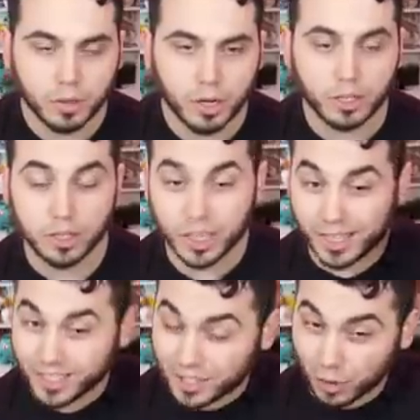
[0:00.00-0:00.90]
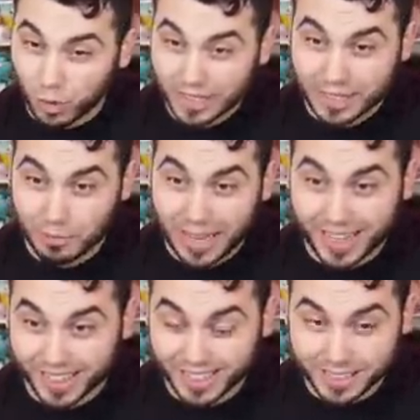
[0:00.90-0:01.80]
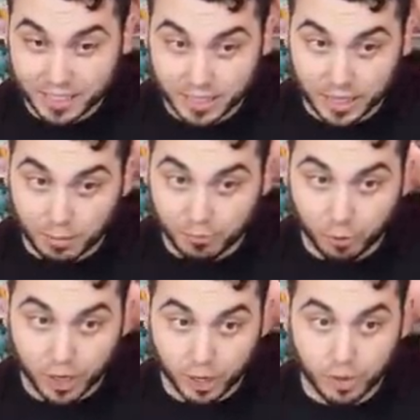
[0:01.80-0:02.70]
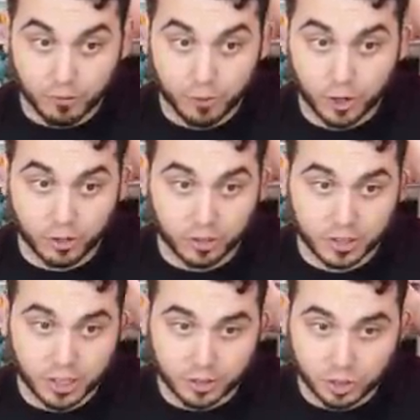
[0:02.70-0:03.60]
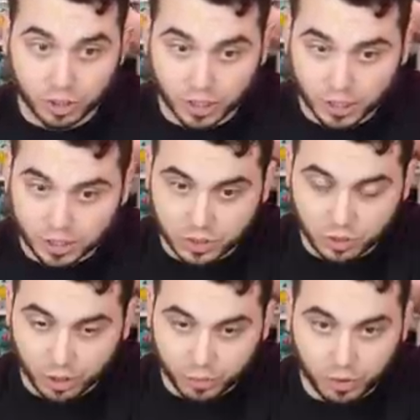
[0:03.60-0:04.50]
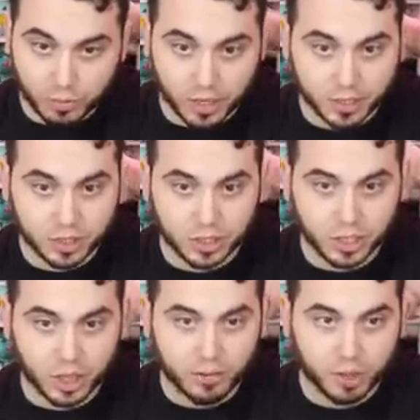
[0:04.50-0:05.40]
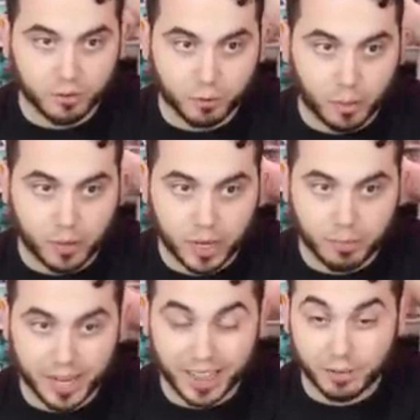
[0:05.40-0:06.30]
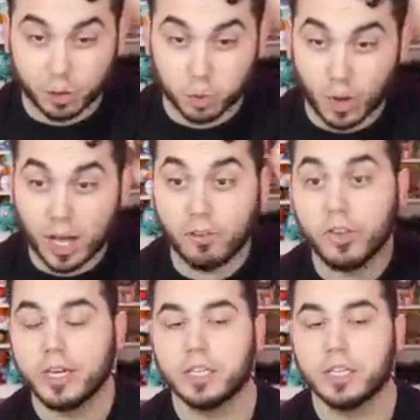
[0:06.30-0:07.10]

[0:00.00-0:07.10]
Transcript: All right, looks like this dude wants to battle us. Uh, before I go any further, let's see how strong he is. He's got three mons. He's gonna lead it off with a Flabebe at level 12.